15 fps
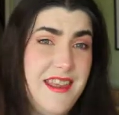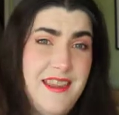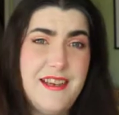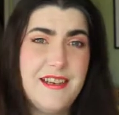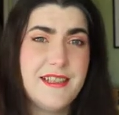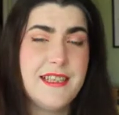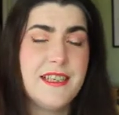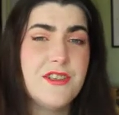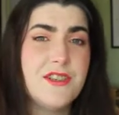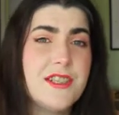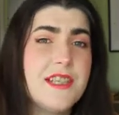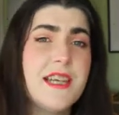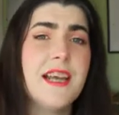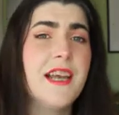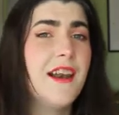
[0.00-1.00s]
think it's
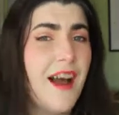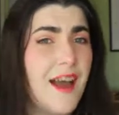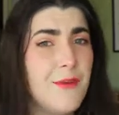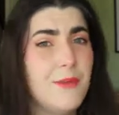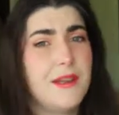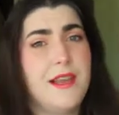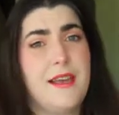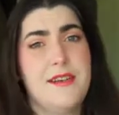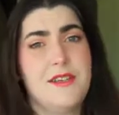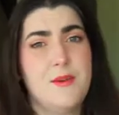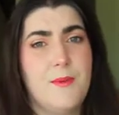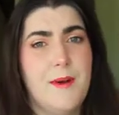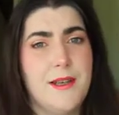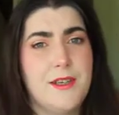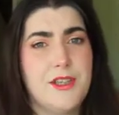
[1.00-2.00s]
interesting and I would like to
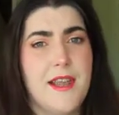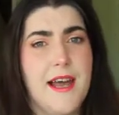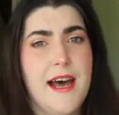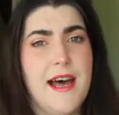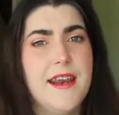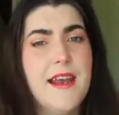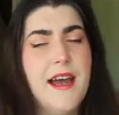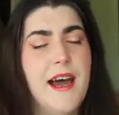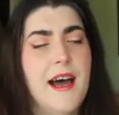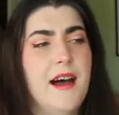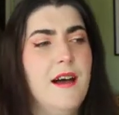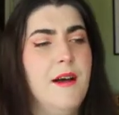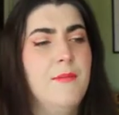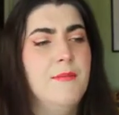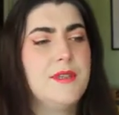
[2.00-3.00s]
watch
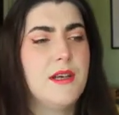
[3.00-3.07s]
that.